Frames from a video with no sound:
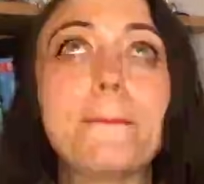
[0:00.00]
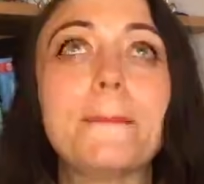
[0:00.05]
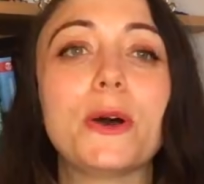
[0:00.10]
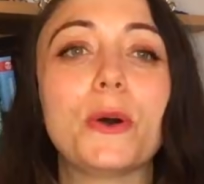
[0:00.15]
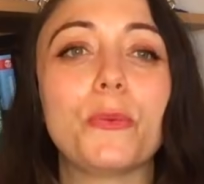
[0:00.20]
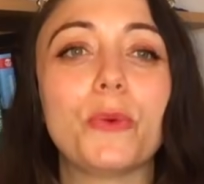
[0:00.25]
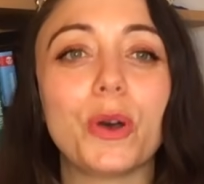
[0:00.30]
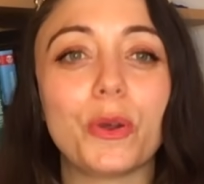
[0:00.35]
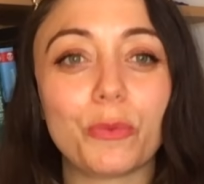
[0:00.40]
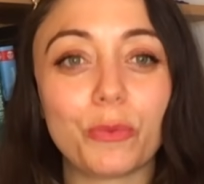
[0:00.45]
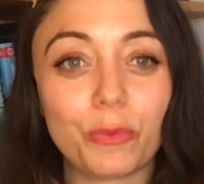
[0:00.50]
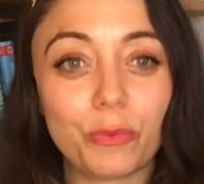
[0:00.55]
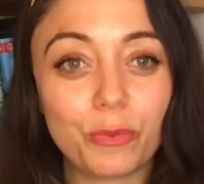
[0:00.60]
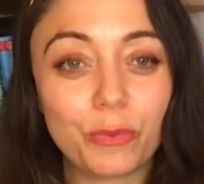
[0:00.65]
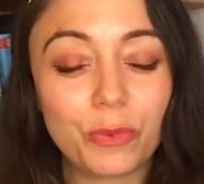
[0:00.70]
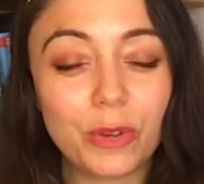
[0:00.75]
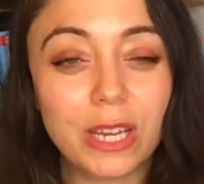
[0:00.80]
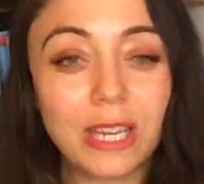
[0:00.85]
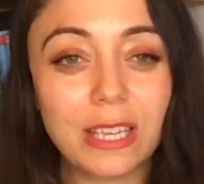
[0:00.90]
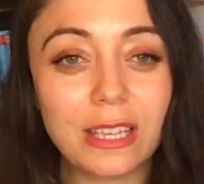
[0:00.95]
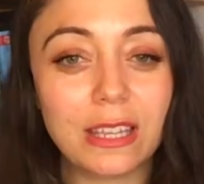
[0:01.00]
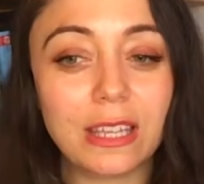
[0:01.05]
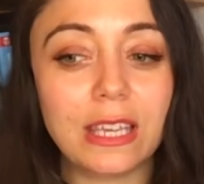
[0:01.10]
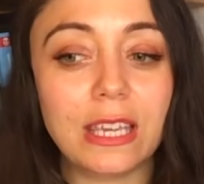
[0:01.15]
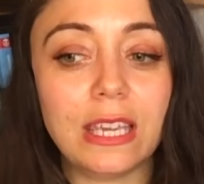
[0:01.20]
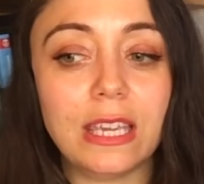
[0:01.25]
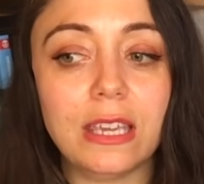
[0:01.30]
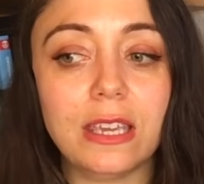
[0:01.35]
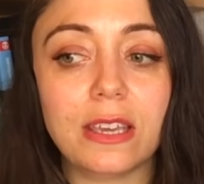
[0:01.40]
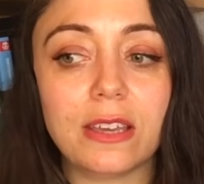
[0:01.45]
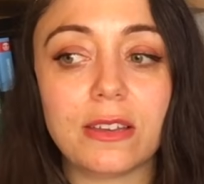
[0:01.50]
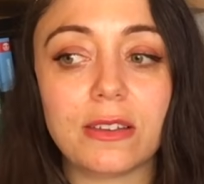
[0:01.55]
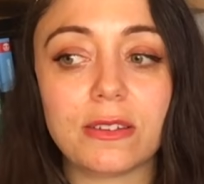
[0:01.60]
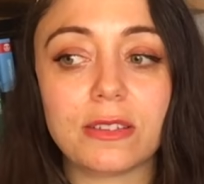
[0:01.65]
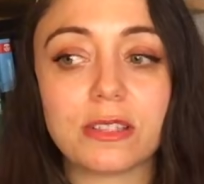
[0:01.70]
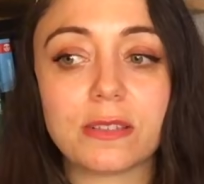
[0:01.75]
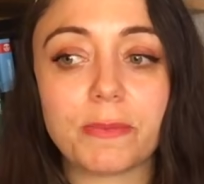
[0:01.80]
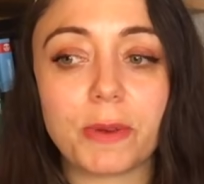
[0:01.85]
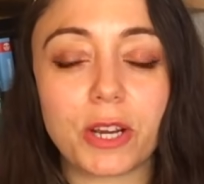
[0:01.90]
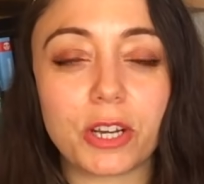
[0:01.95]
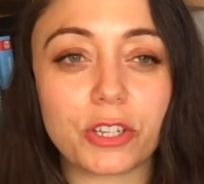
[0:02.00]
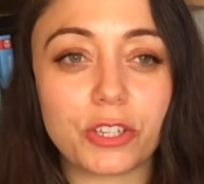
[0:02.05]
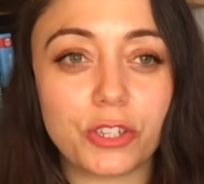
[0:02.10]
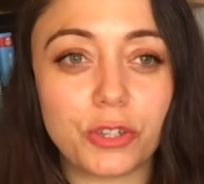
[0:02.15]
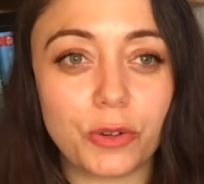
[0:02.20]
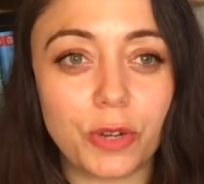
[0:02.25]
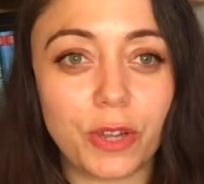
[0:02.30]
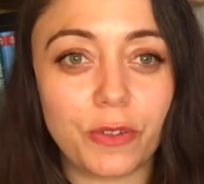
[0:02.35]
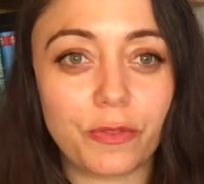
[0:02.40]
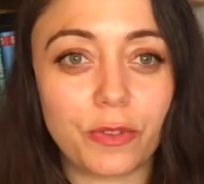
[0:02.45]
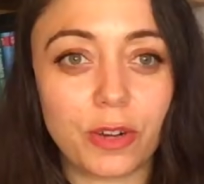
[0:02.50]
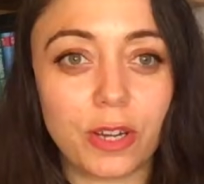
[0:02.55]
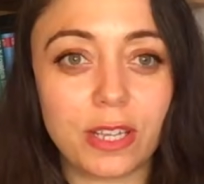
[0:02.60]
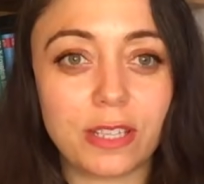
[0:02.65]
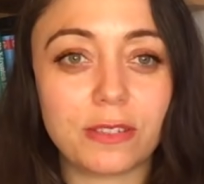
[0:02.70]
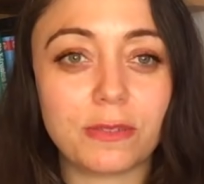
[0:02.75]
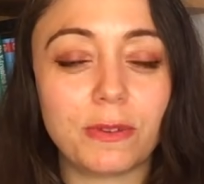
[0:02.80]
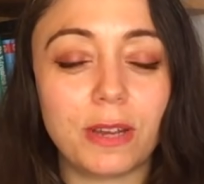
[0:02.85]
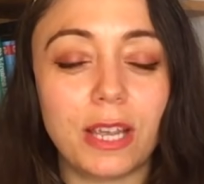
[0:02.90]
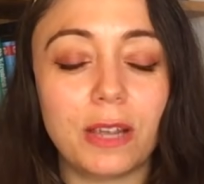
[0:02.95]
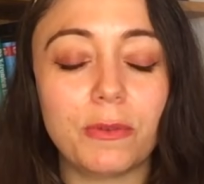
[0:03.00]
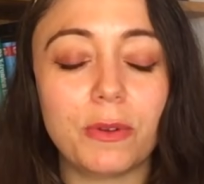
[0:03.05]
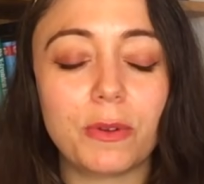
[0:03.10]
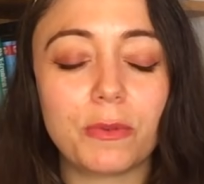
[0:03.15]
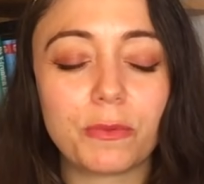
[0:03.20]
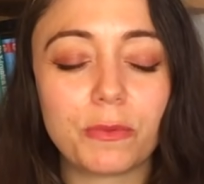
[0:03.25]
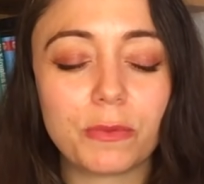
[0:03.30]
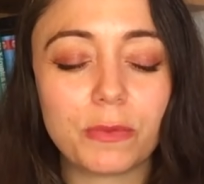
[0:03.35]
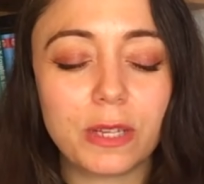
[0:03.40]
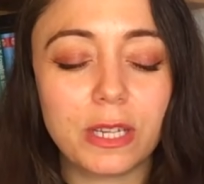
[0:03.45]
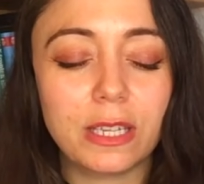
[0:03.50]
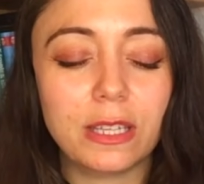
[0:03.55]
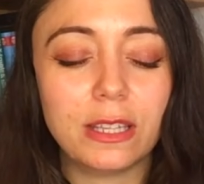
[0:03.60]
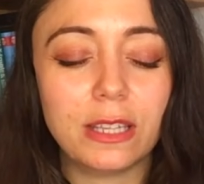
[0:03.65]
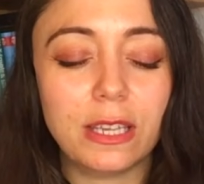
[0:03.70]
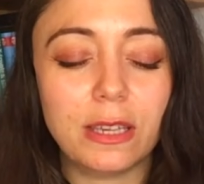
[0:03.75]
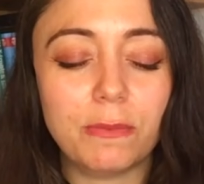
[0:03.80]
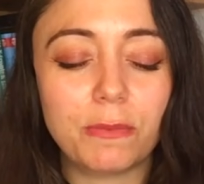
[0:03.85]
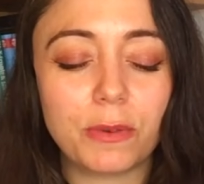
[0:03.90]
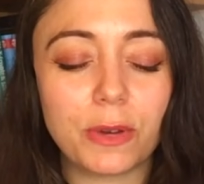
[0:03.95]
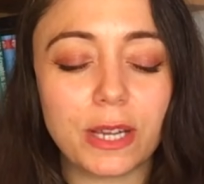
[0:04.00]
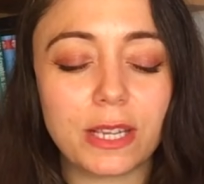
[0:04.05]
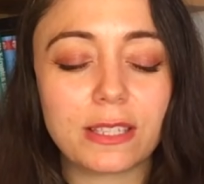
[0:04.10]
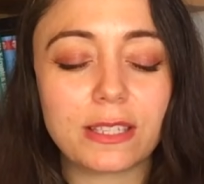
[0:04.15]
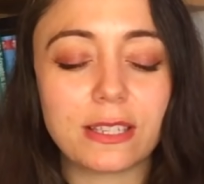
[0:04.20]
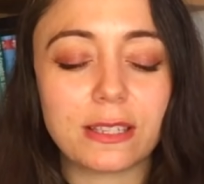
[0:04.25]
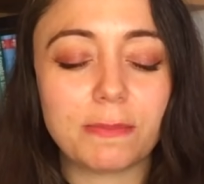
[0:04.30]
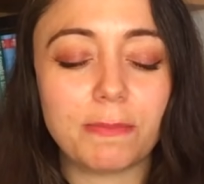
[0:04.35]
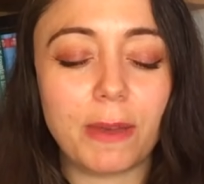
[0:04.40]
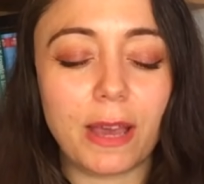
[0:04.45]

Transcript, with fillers: but what really sparks joy for us, right? What really brings us